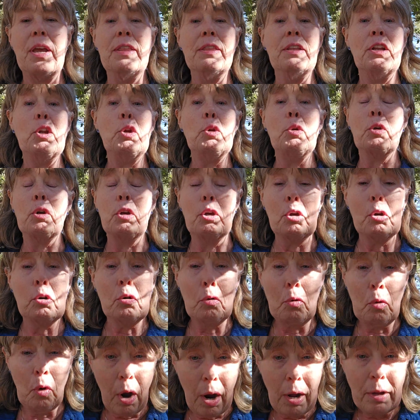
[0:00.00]
and then you can
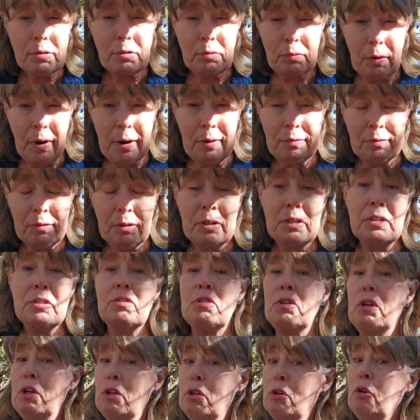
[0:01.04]

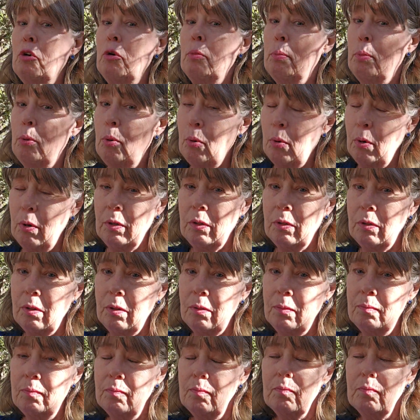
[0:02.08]
cross-reference in your portal.